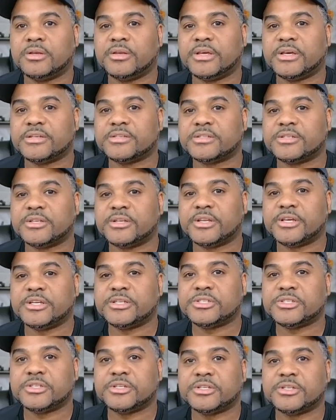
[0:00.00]

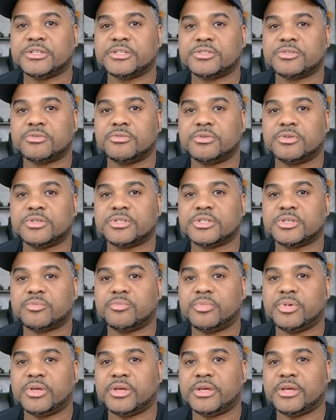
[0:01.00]
Destination is going to
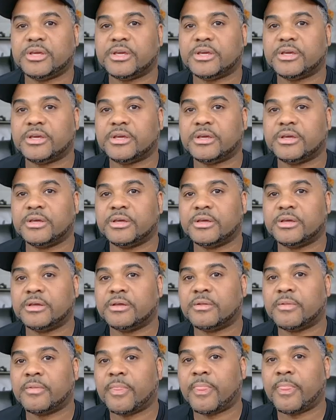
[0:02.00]
be
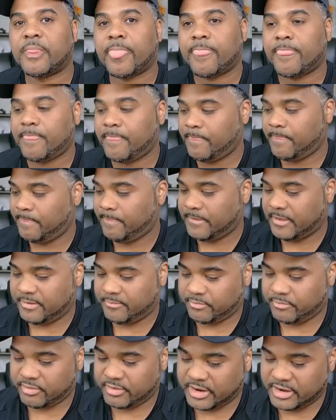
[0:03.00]

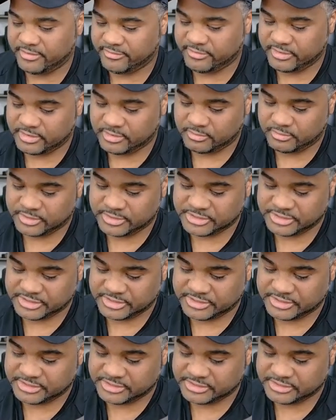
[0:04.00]
that private, which
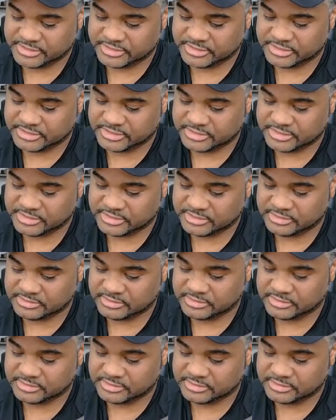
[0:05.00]
is